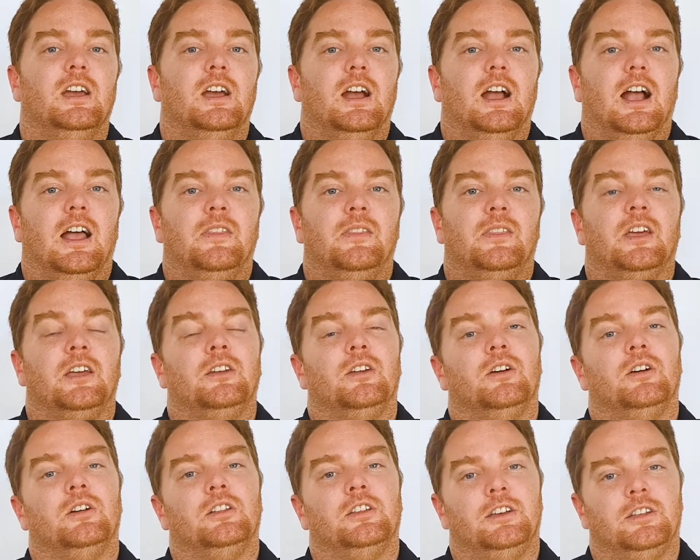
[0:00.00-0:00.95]
And then
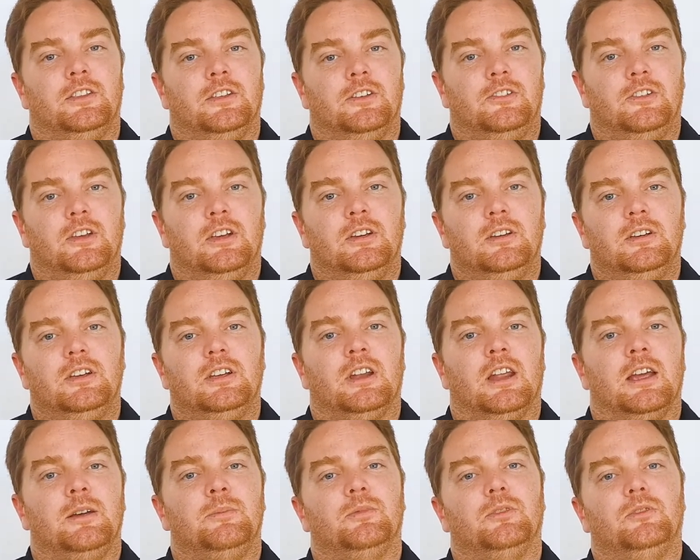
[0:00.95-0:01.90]
earlier this year, in
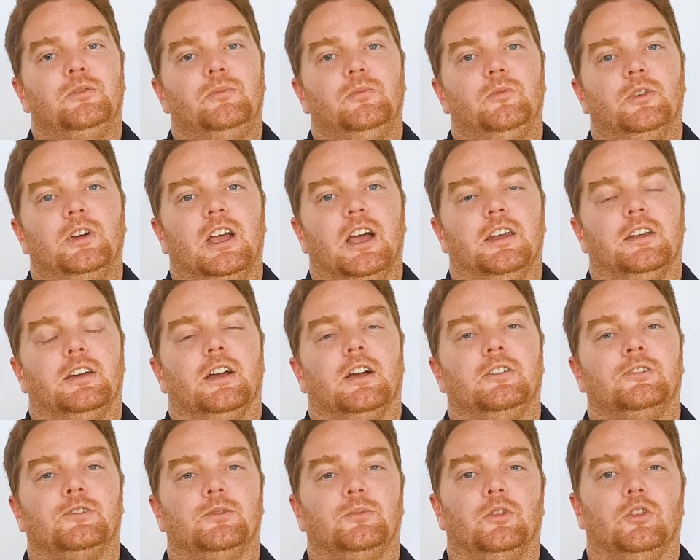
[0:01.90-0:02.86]
April, we had a
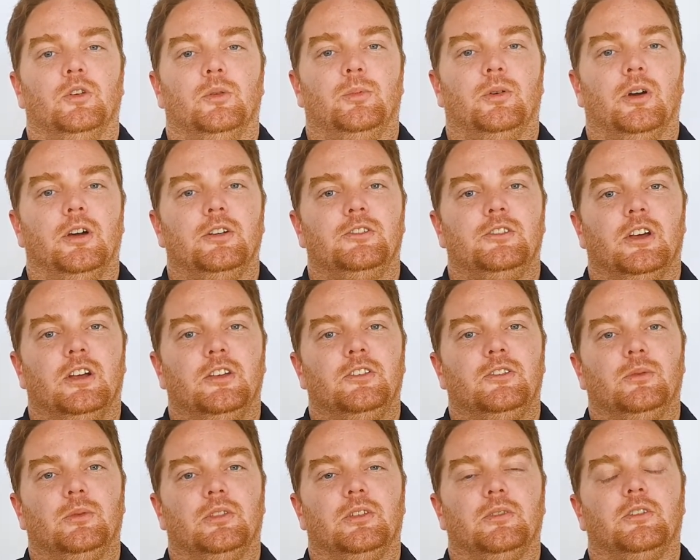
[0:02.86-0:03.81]
customer approach us
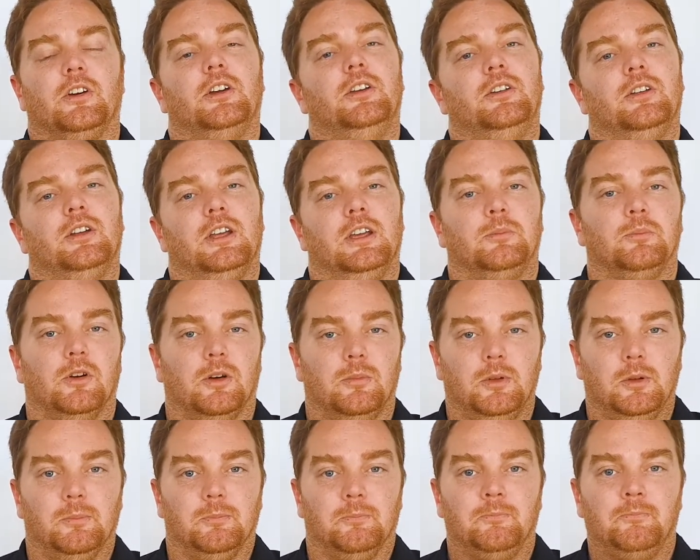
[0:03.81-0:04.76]
with a very unique
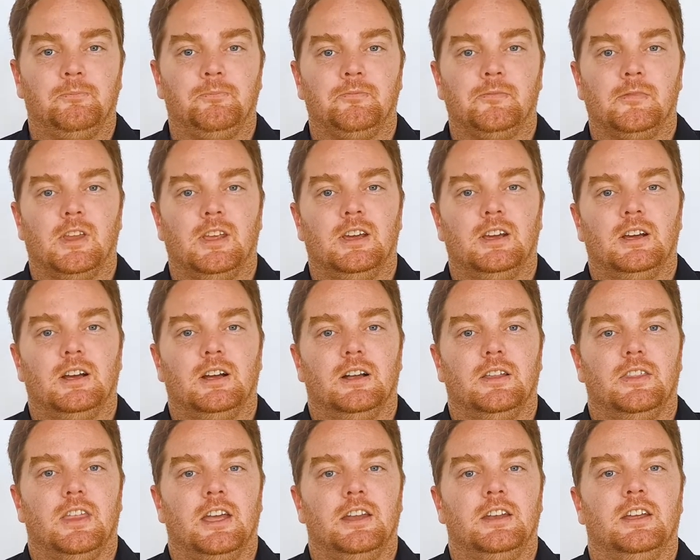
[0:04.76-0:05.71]
problem.
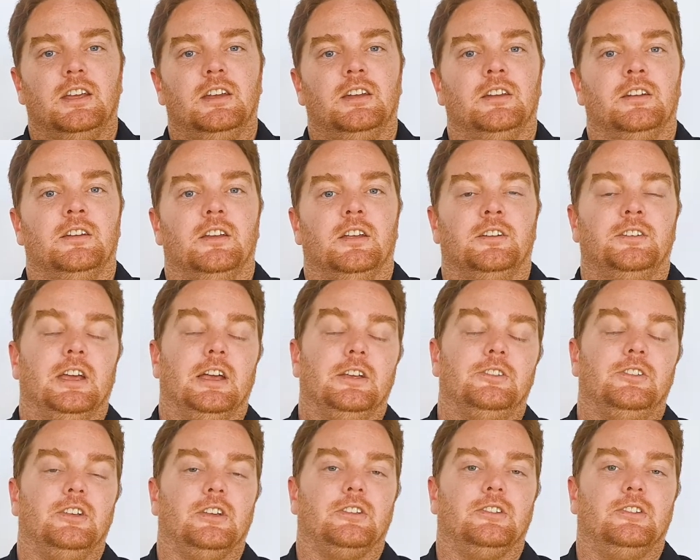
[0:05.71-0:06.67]
They needed a
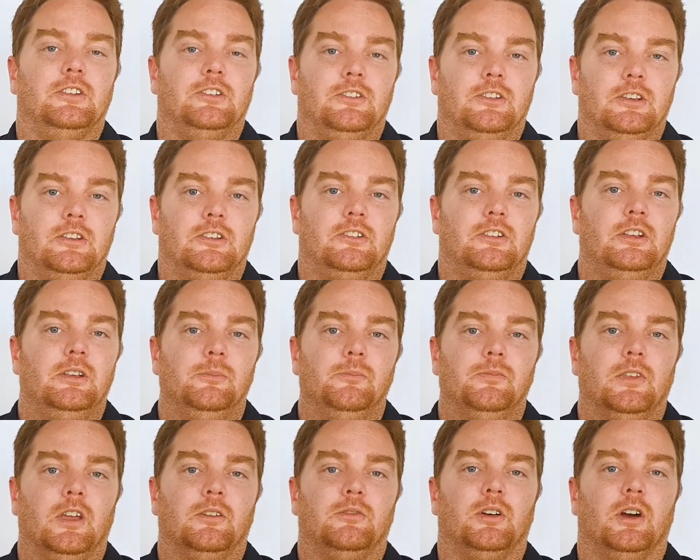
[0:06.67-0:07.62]
-6060
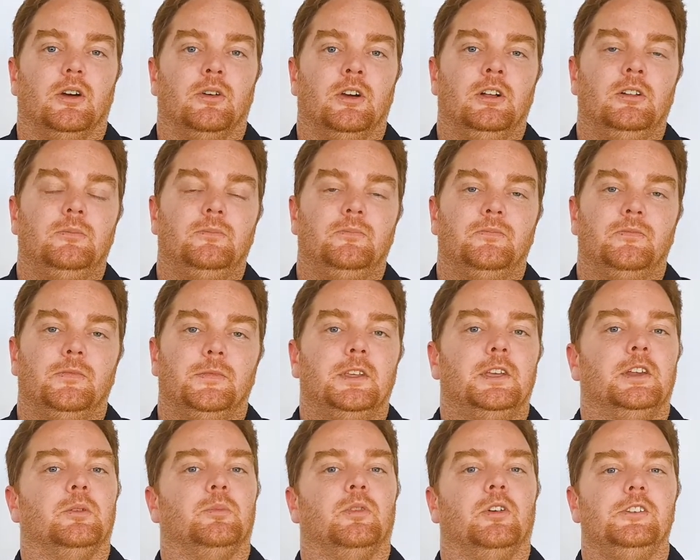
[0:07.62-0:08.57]
FRL
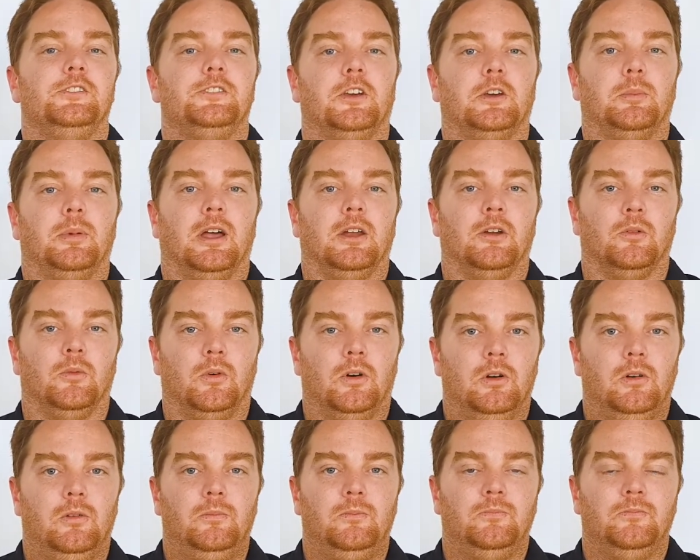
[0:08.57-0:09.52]
in a Pronto panel
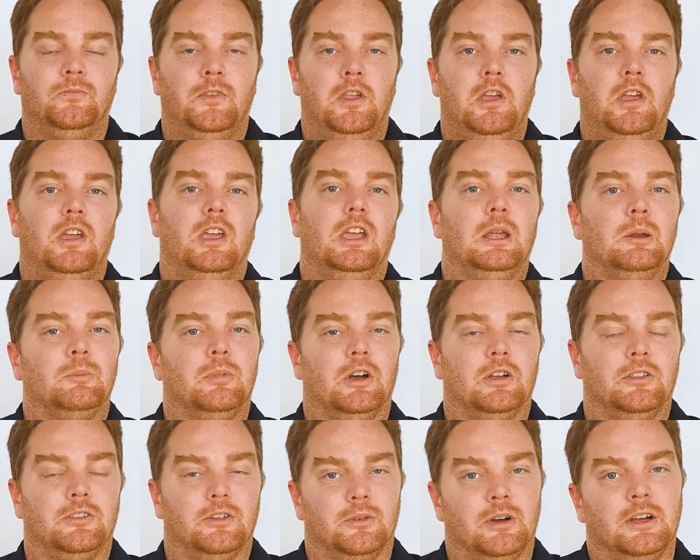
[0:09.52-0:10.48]
wall in
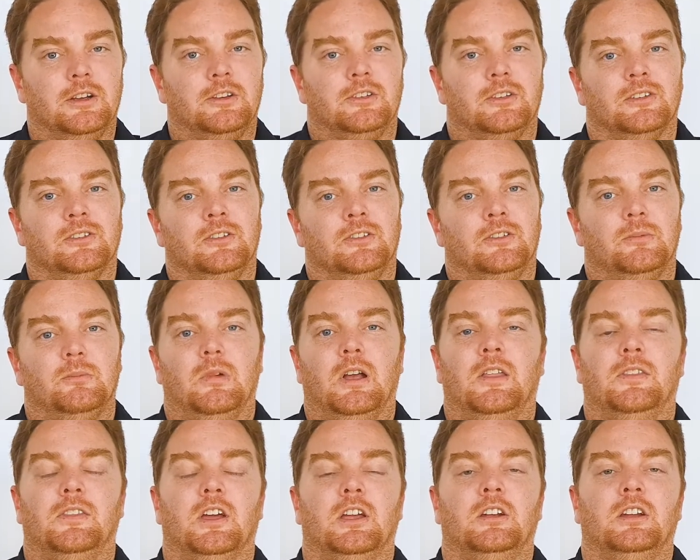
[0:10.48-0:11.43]
both directions,
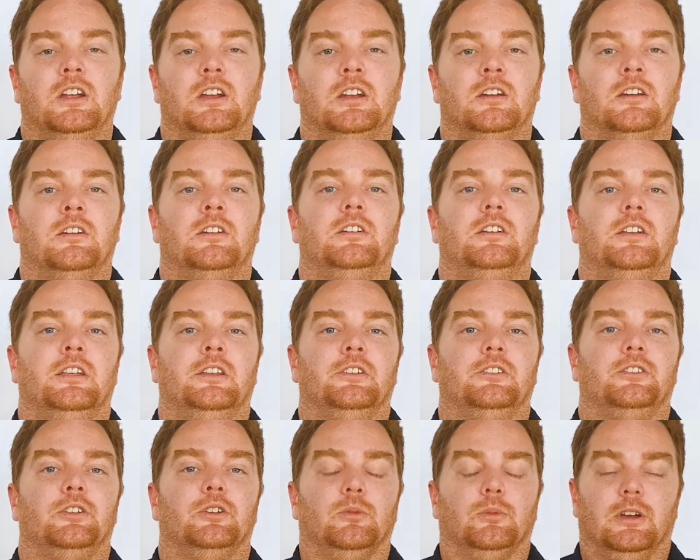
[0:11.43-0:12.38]
and they needed it in
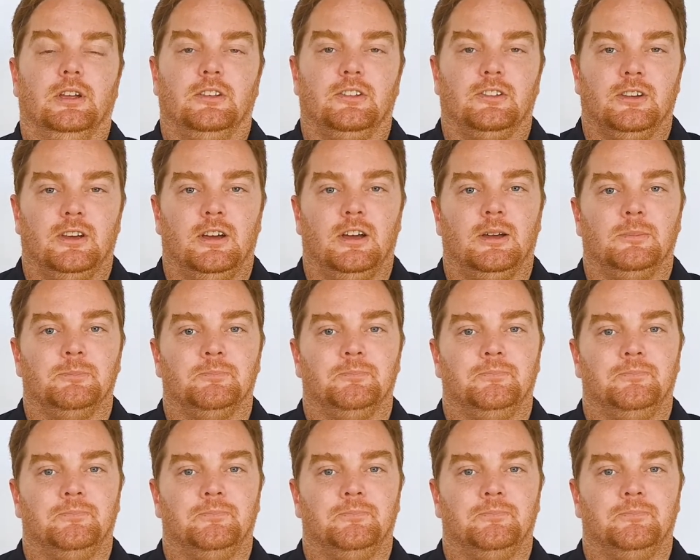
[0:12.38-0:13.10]
2 weeks' time.